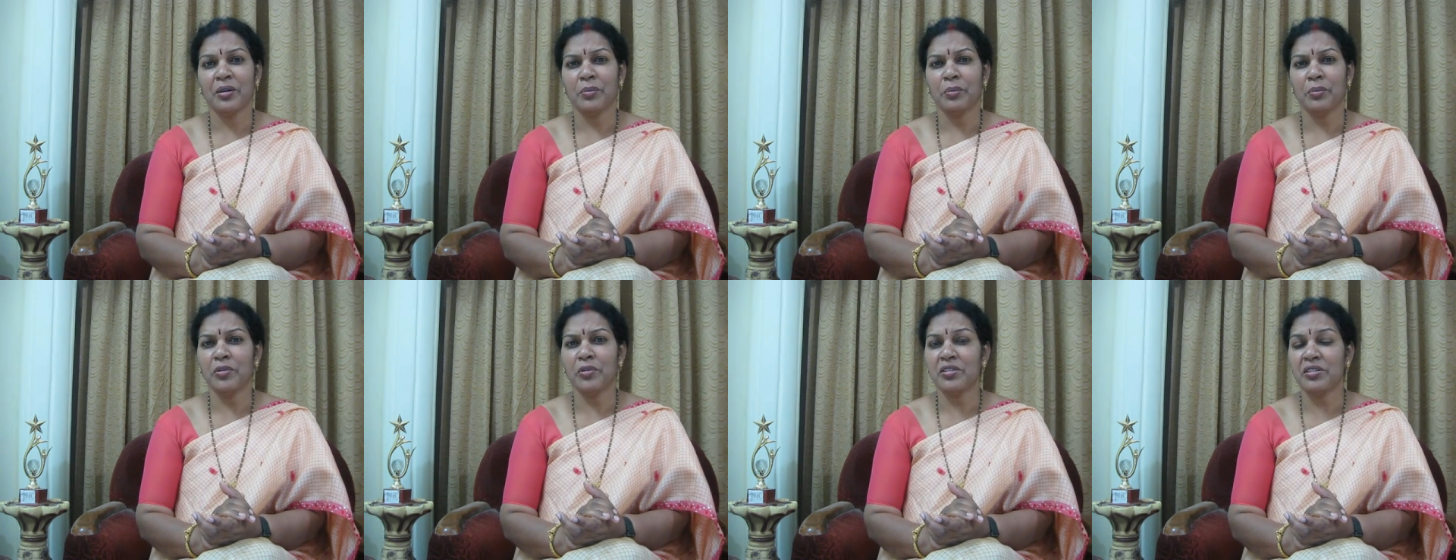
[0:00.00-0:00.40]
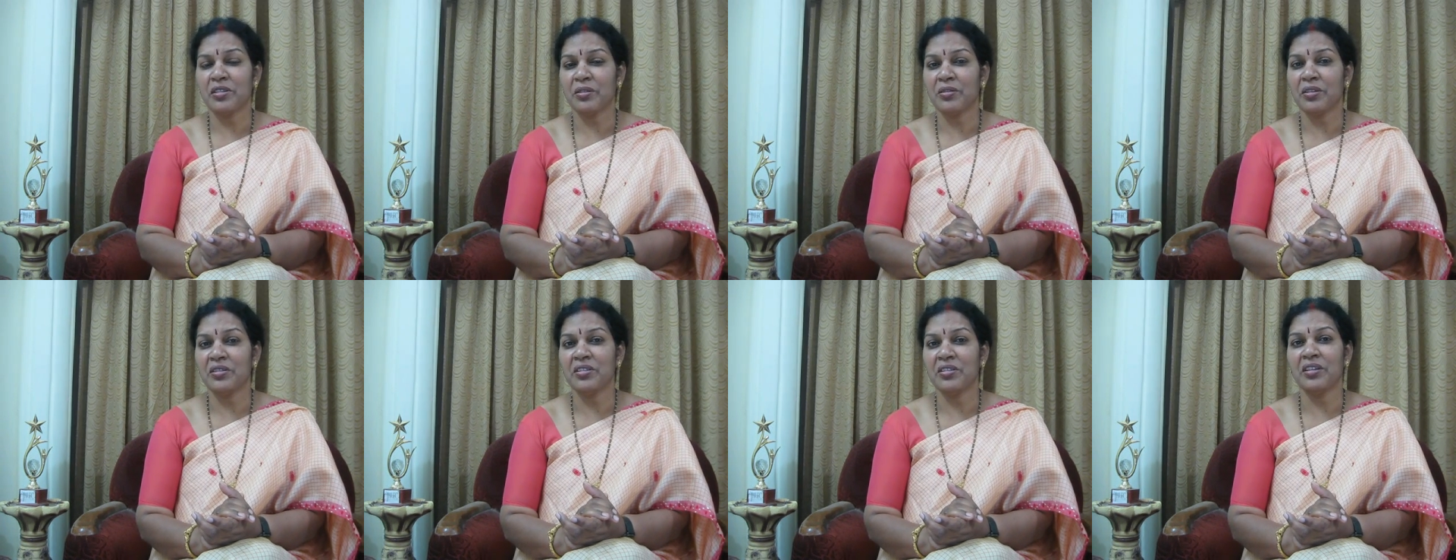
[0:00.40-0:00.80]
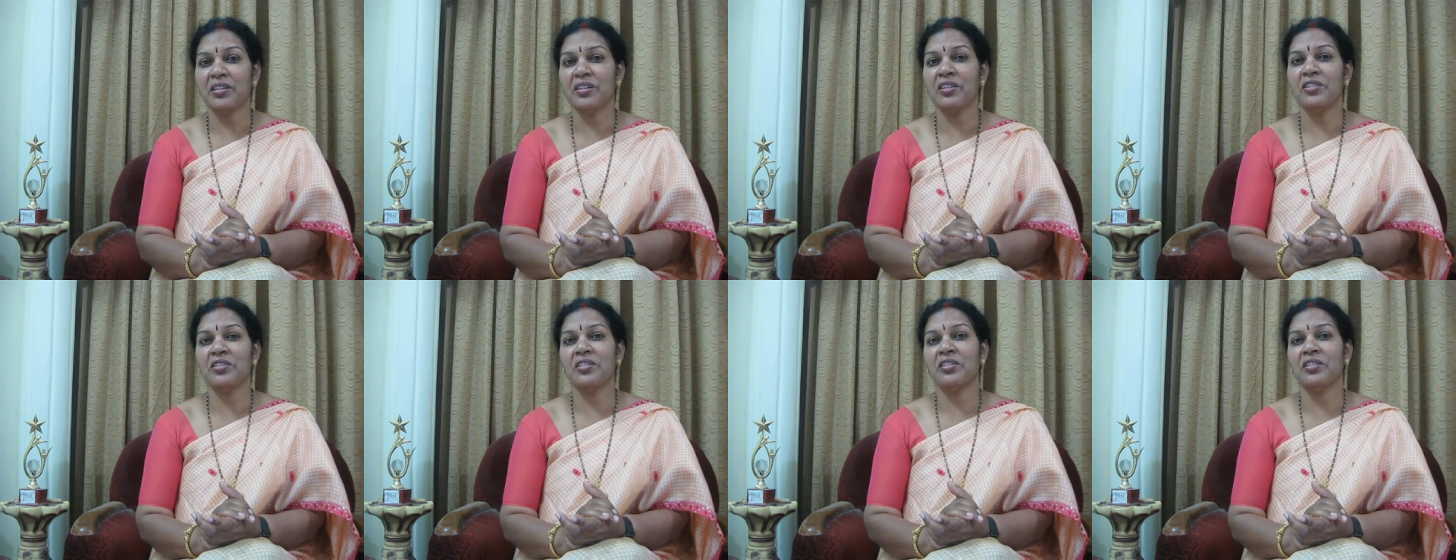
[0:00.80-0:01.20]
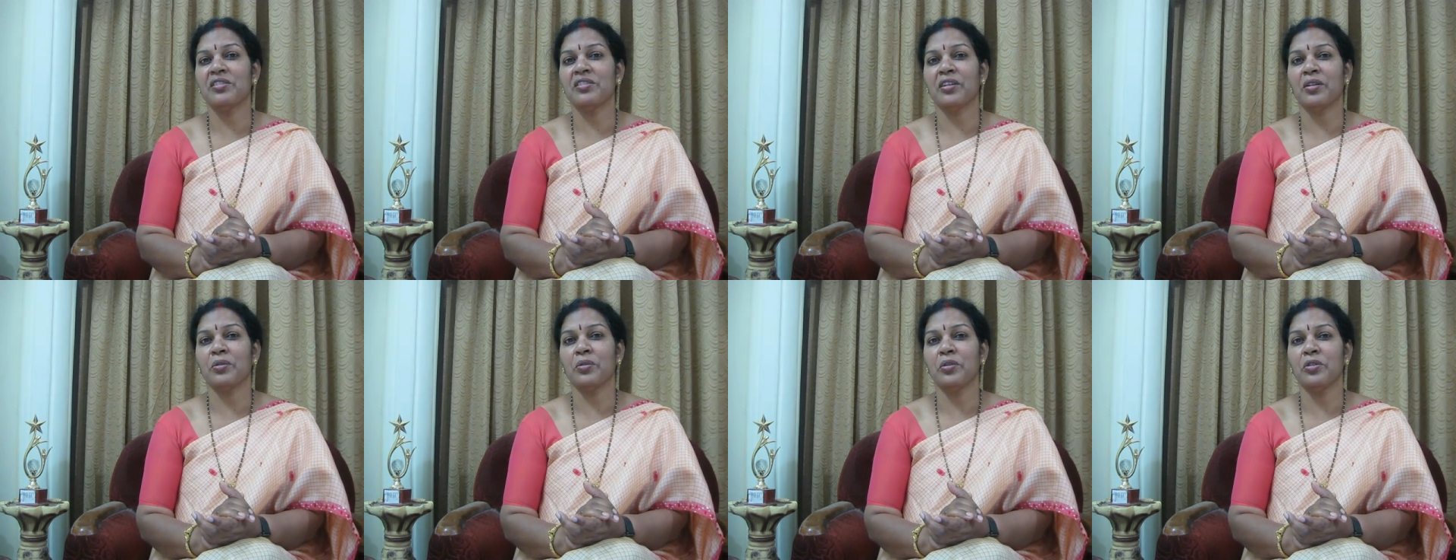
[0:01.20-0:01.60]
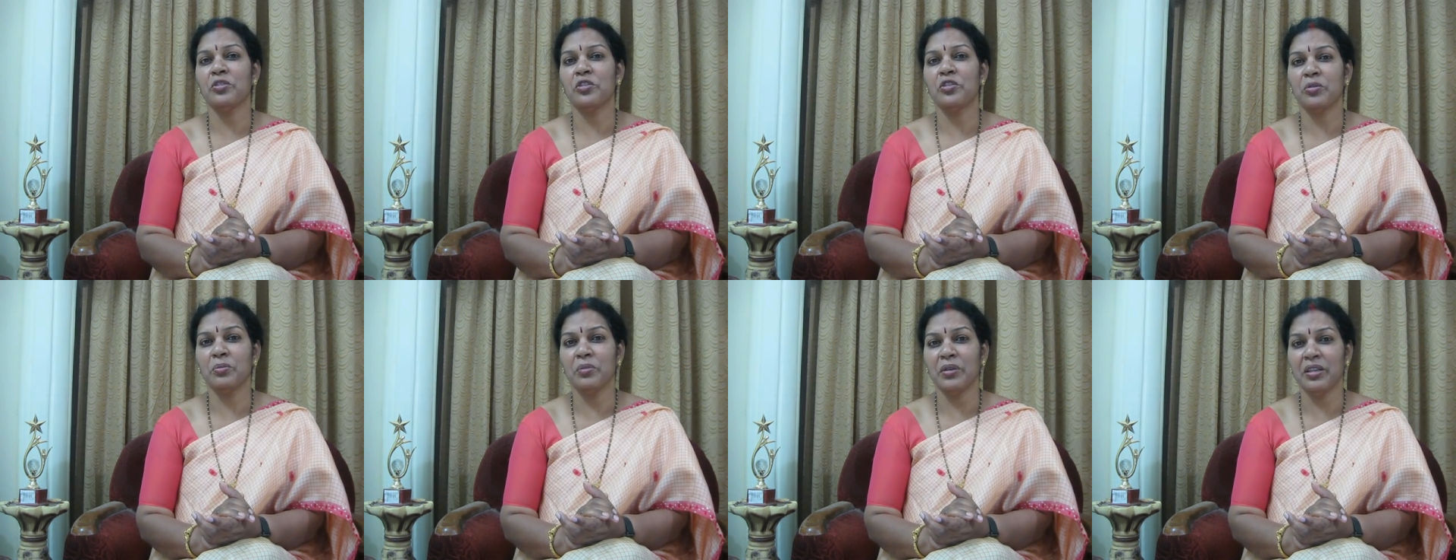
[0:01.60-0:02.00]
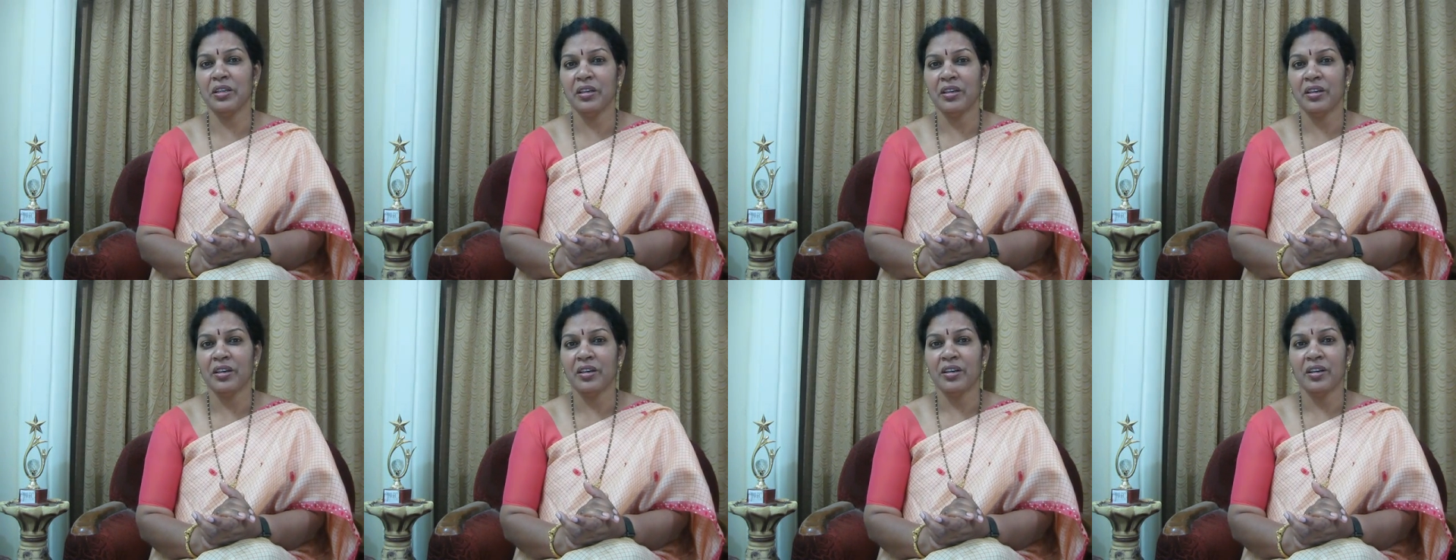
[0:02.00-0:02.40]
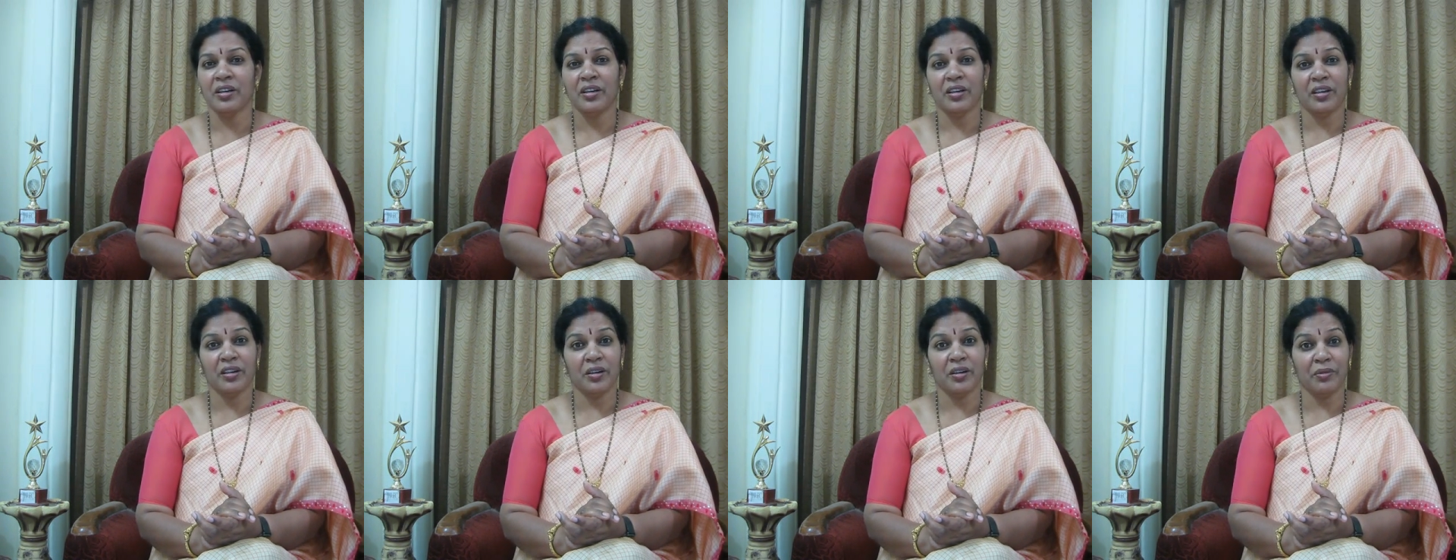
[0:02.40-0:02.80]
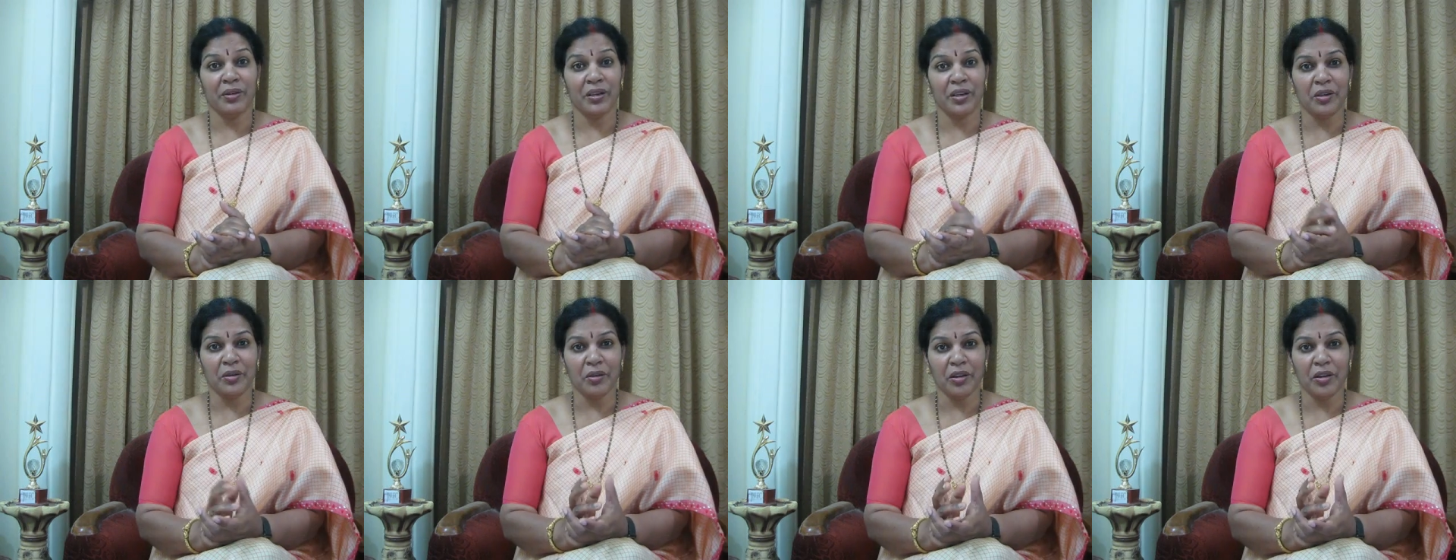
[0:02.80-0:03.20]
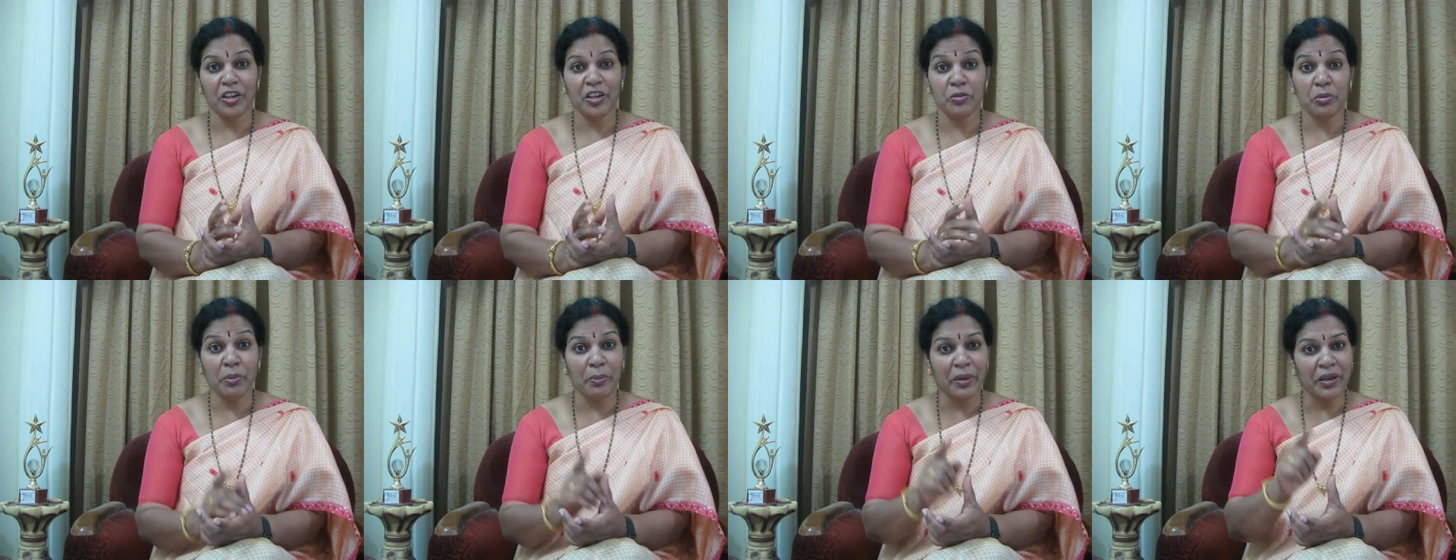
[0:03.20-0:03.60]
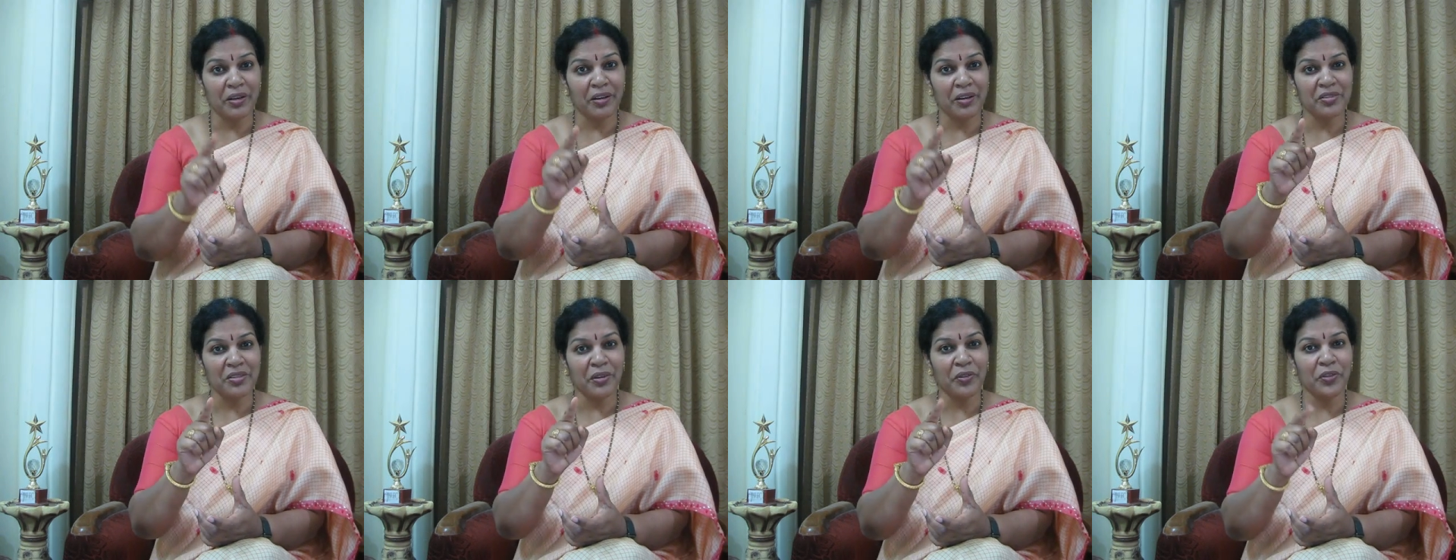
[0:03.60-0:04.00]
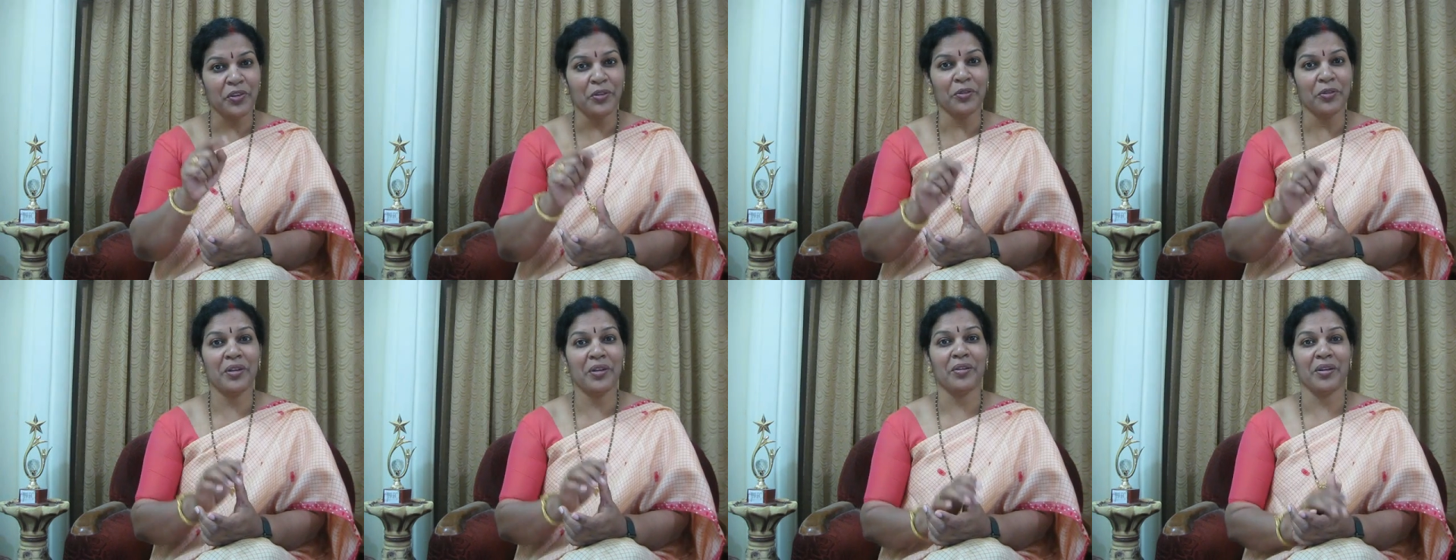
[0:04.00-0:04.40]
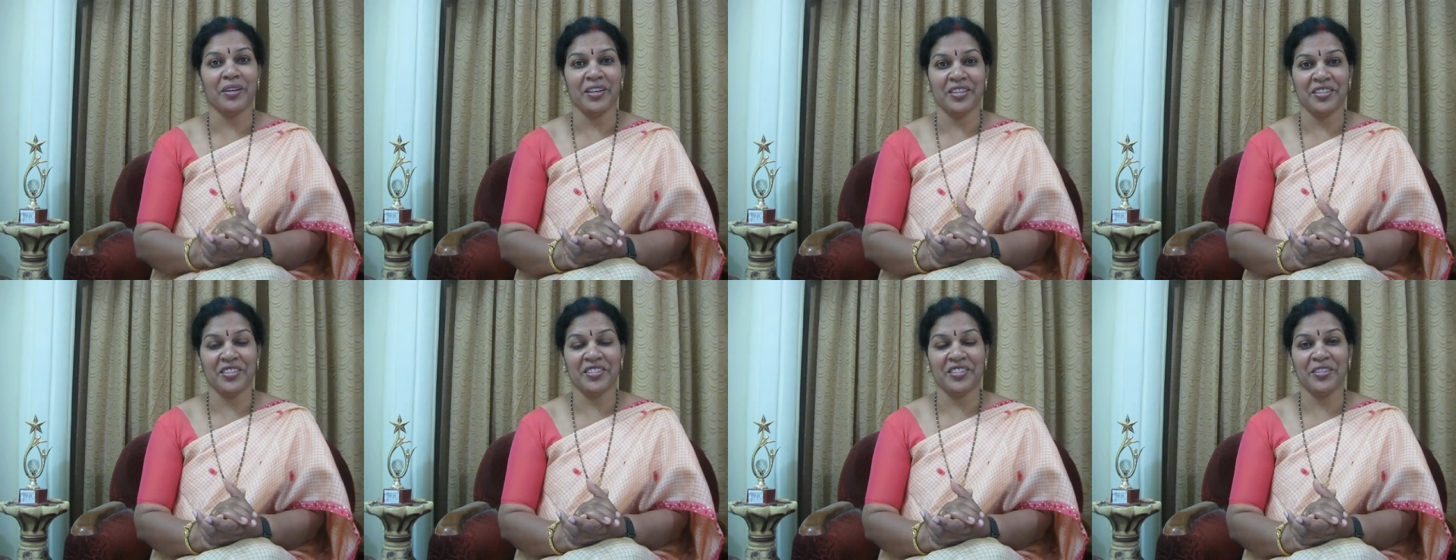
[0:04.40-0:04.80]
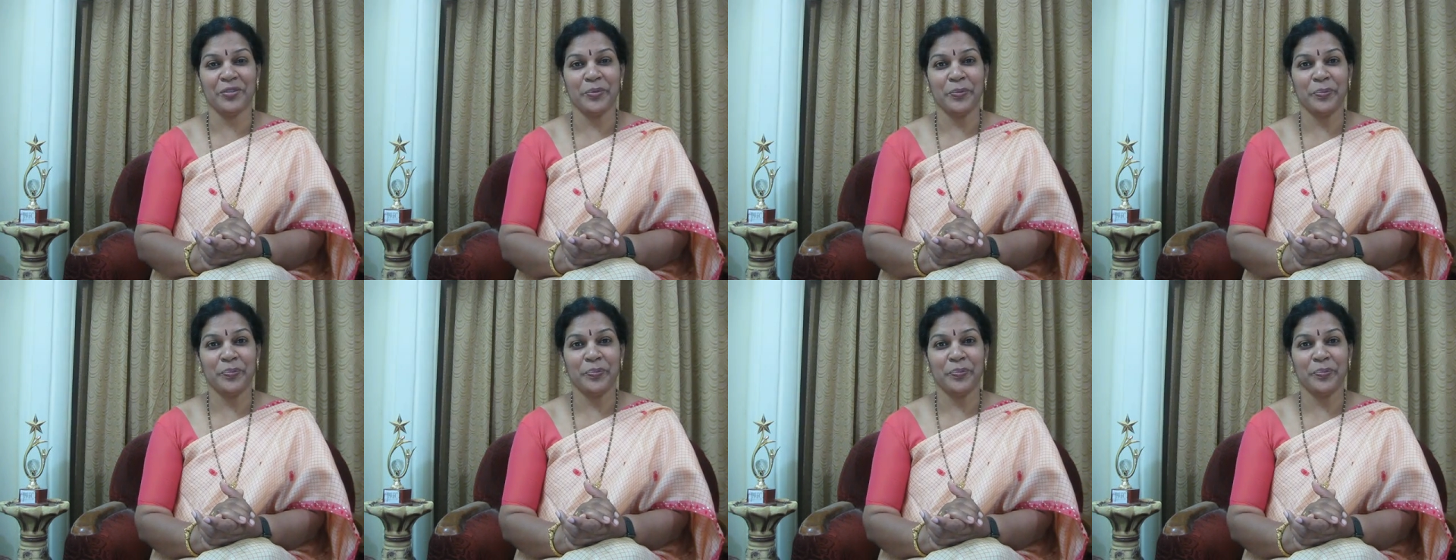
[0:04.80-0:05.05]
Most of the generations are going to be very knowledgeable because of your knowledge,